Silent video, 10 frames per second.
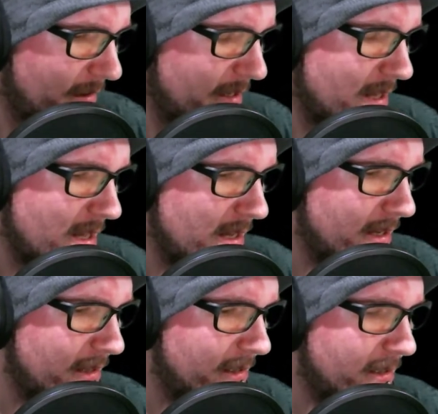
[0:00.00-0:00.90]

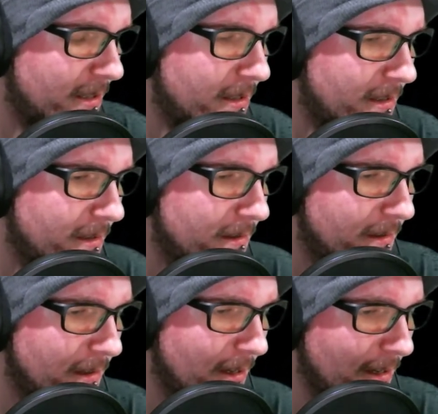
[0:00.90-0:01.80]
and
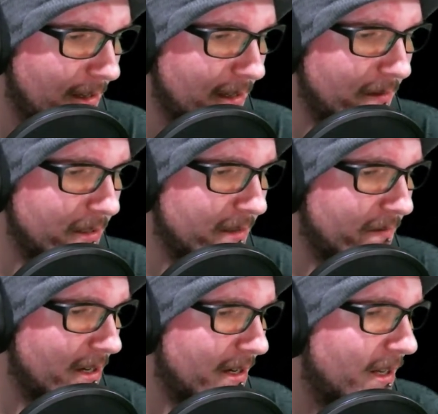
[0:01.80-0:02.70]
it was
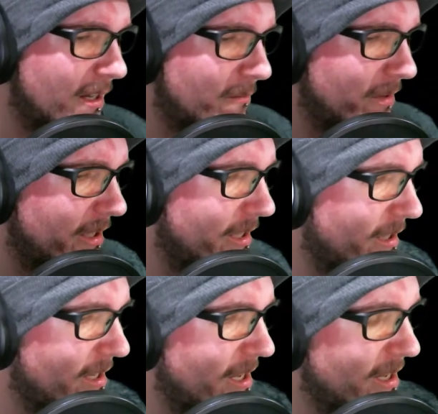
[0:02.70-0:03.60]
very
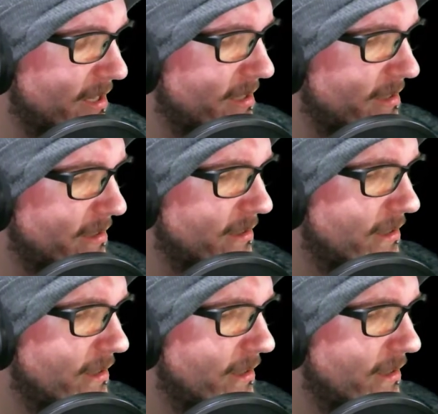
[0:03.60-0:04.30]
humbling, and